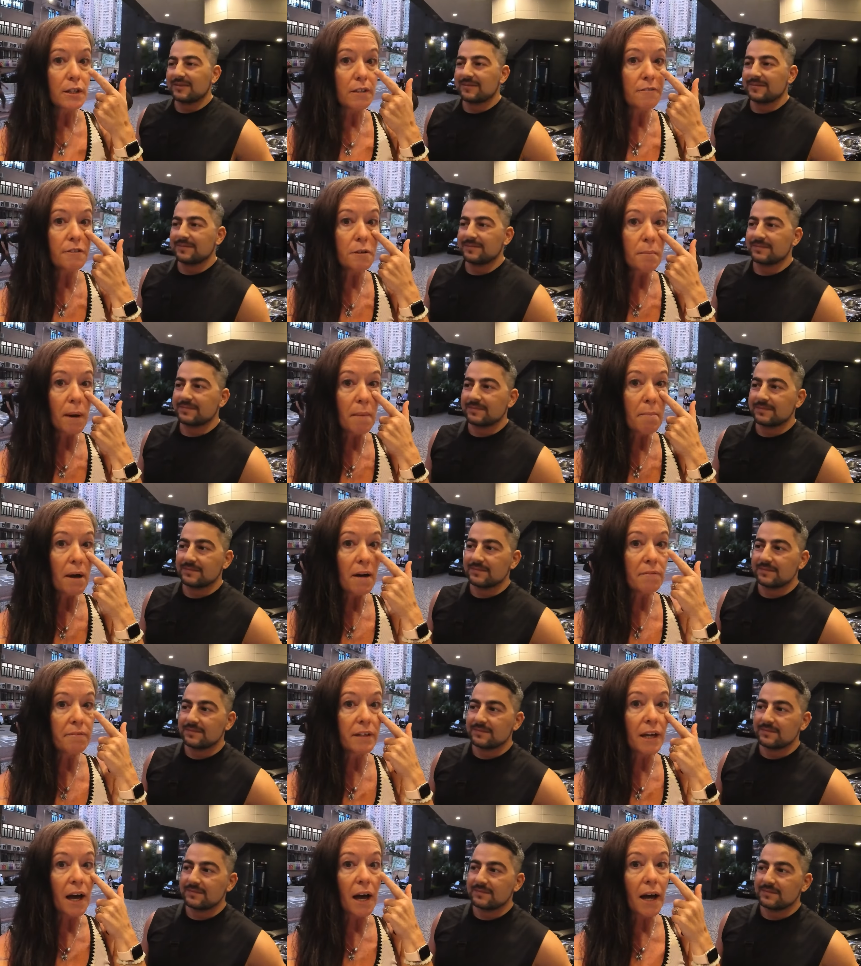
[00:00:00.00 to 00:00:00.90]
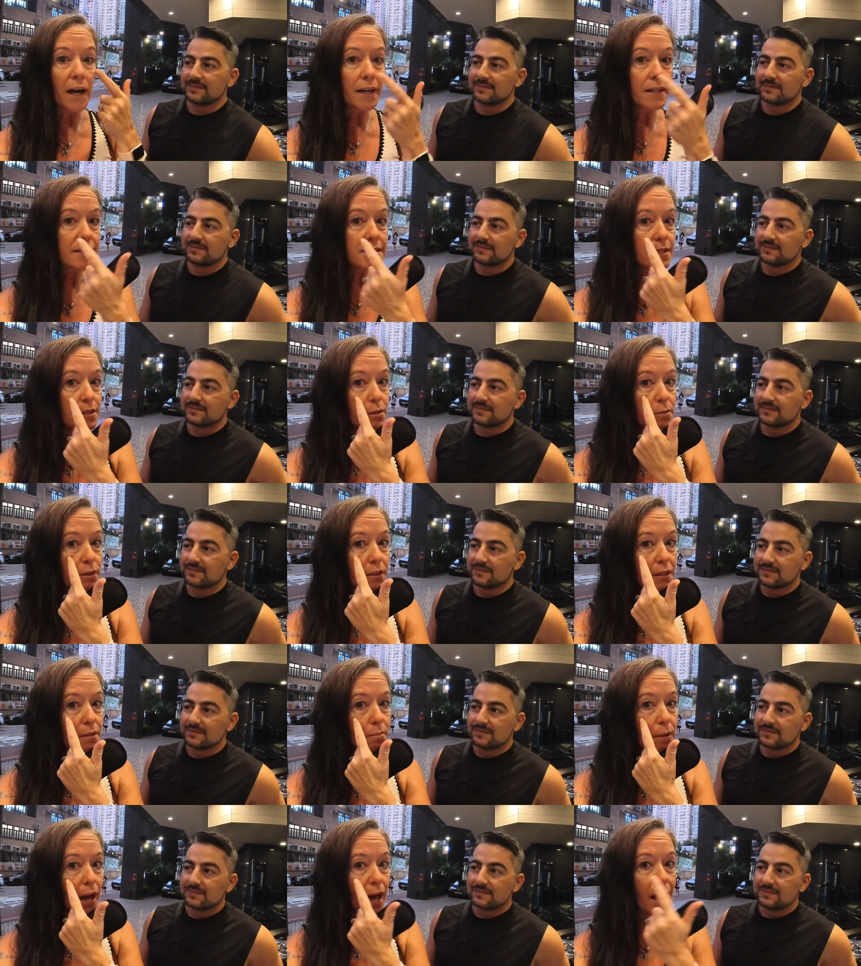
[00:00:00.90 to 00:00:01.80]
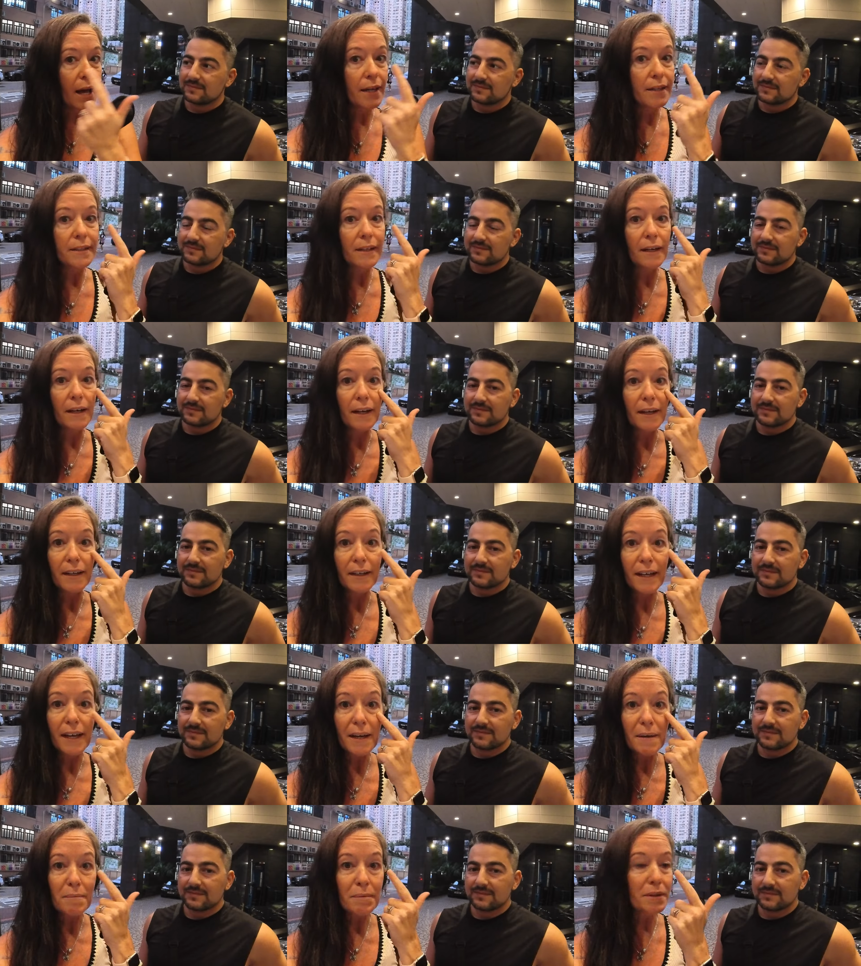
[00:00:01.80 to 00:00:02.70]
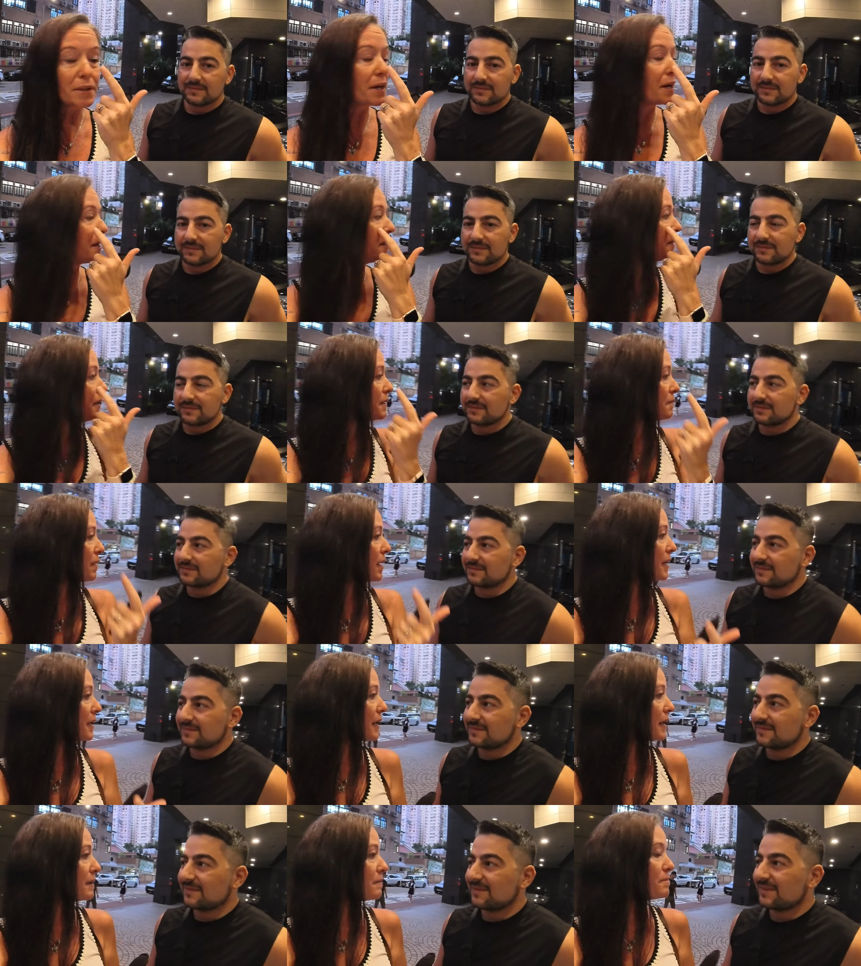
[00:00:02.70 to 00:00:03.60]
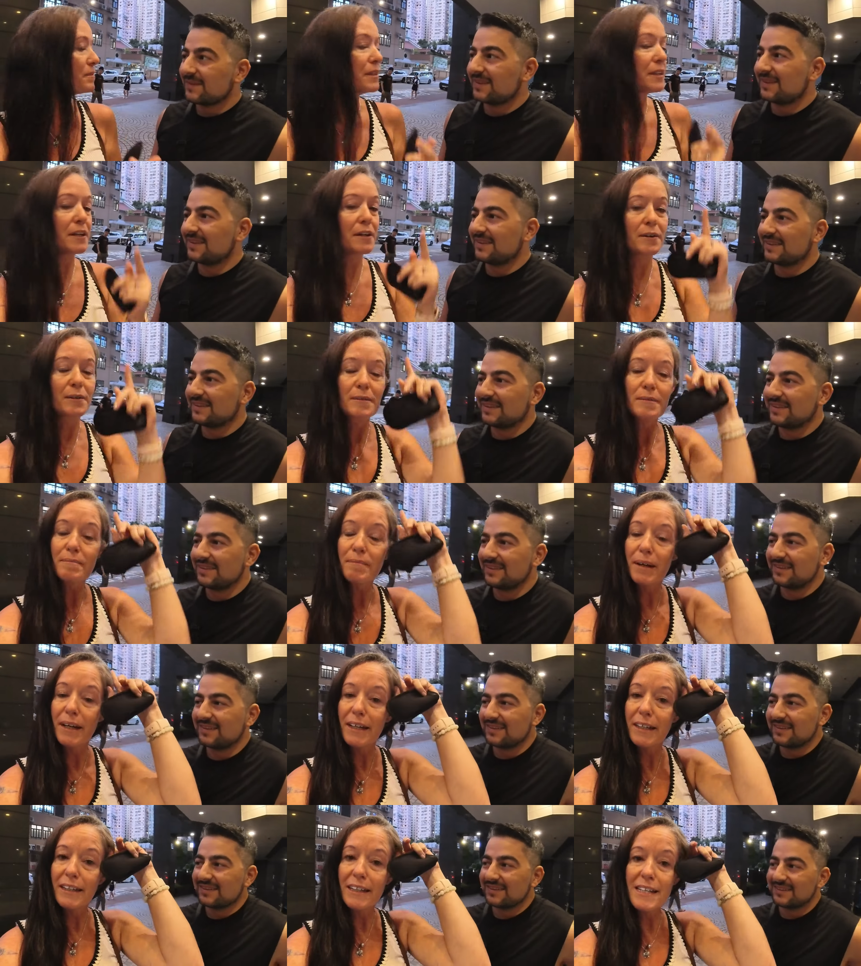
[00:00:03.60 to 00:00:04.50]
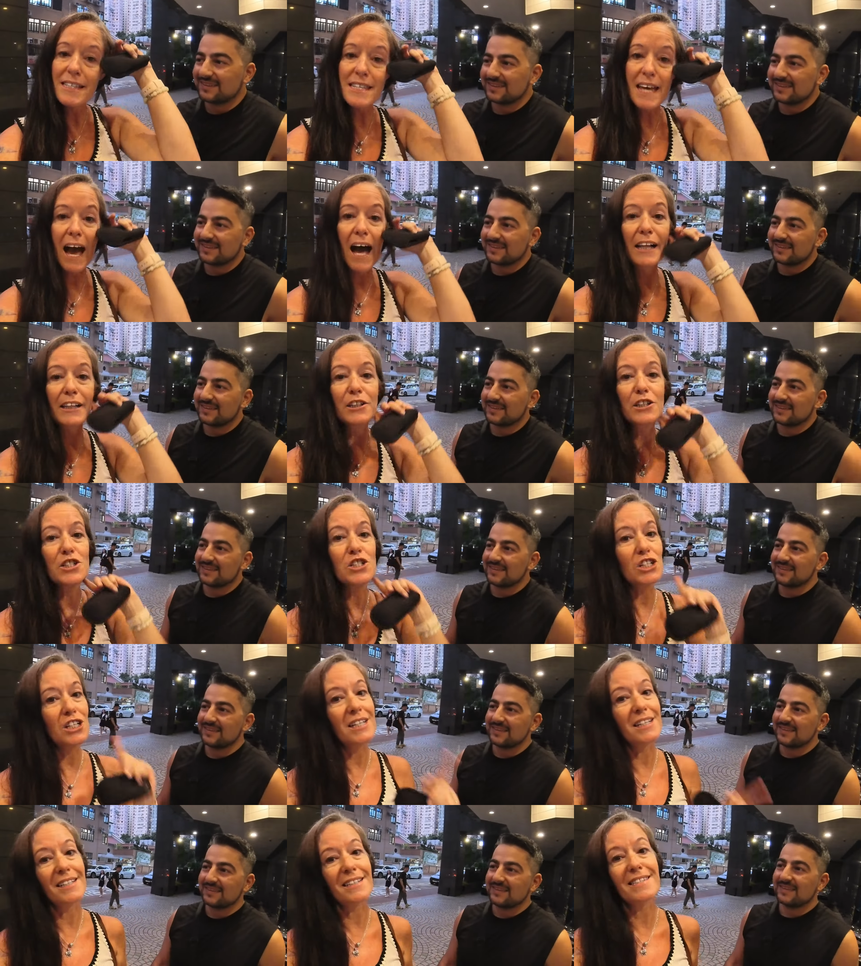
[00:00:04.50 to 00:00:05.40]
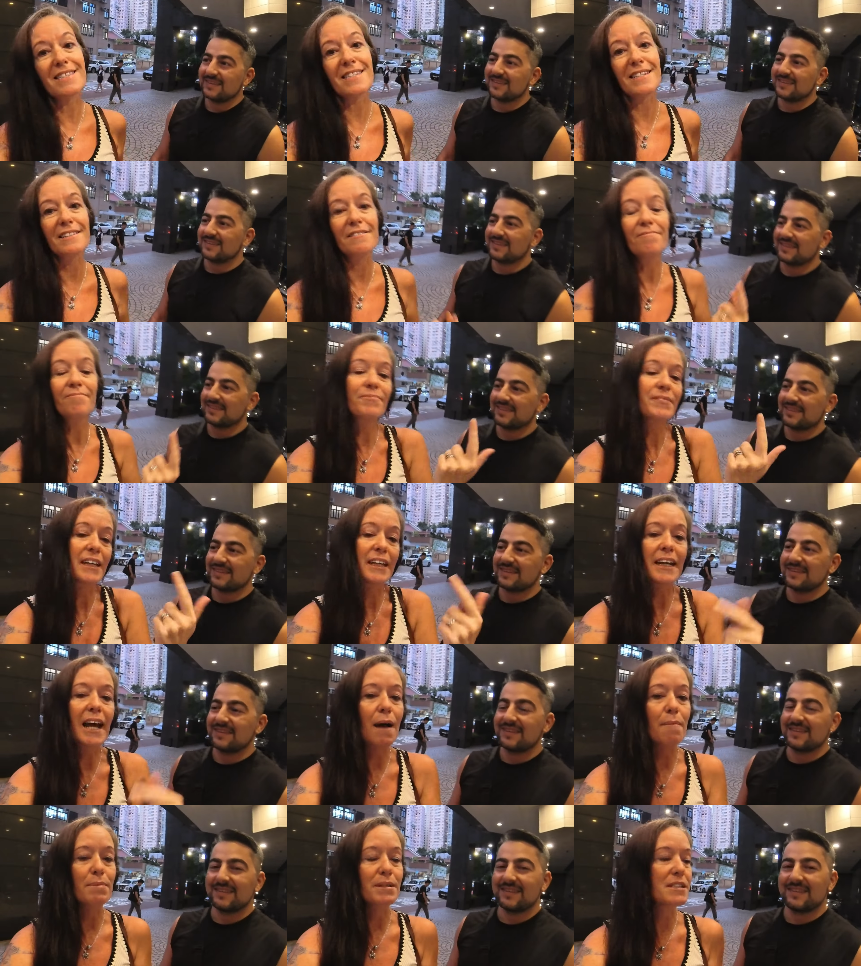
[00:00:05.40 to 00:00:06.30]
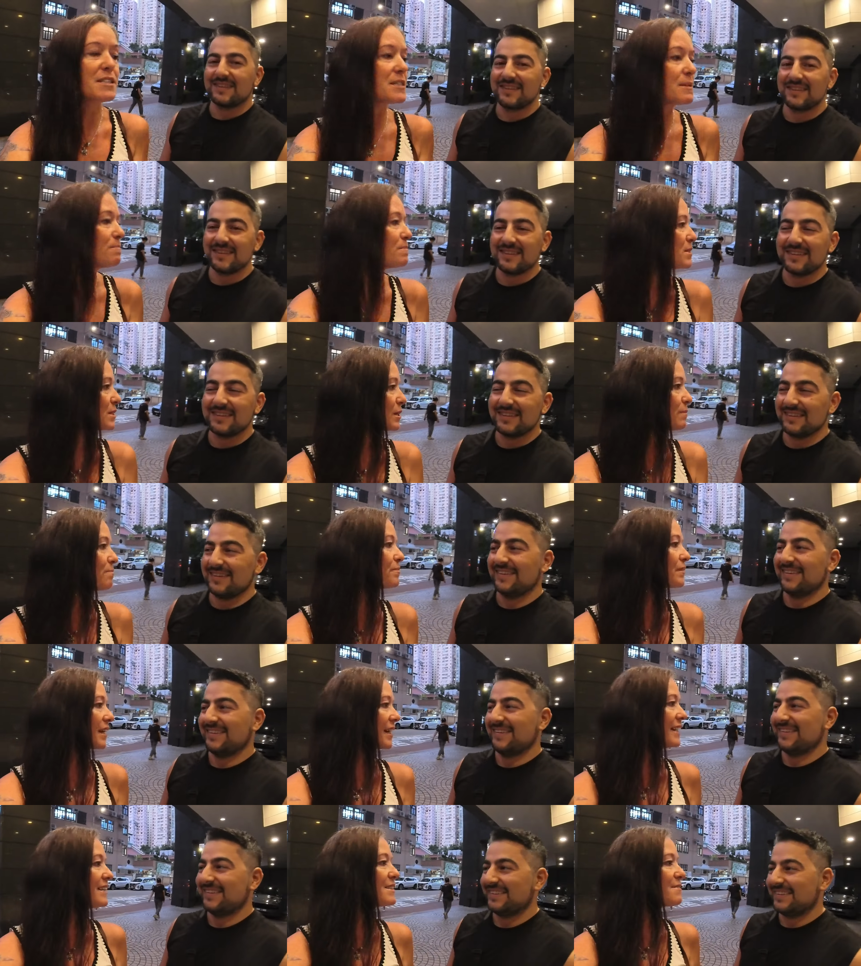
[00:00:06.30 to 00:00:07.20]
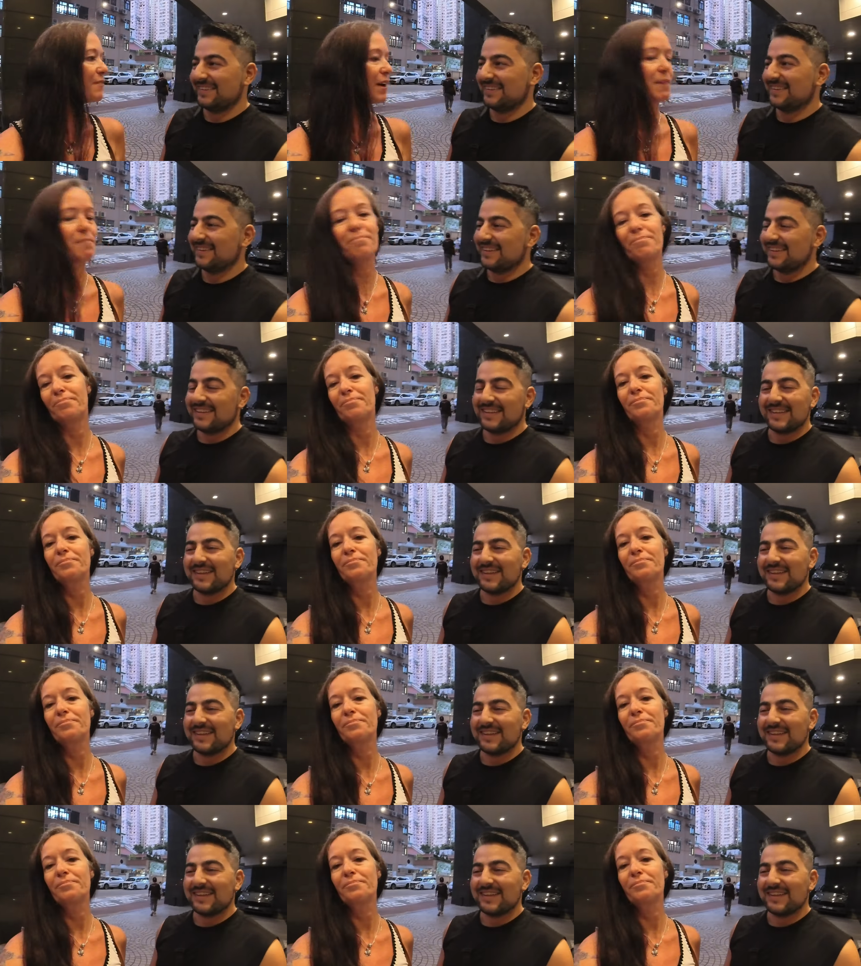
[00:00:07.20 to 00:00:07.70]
Speaker 1: Sorry for my puffy eyes; they're really bad. I can't put on any makeup, you know. But it's allergies, and it happens. It's, um, it's fine.